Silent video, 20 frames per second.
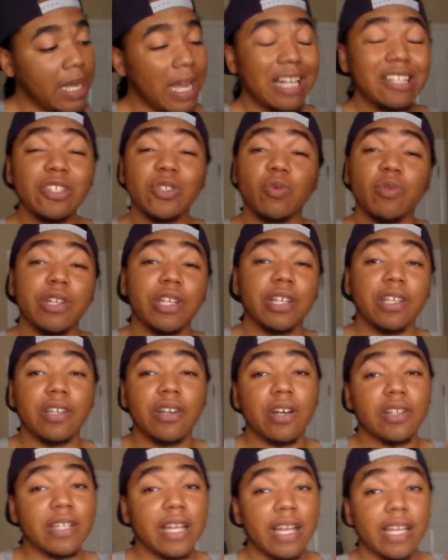I just want to get
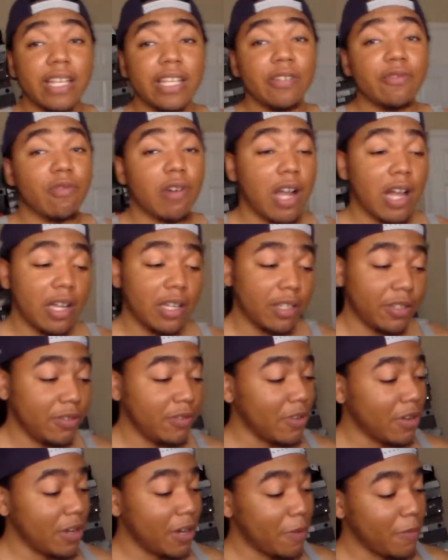y'all that heat rock,
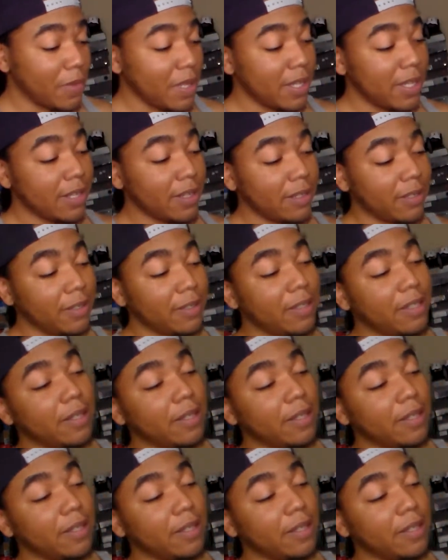you know what I mean?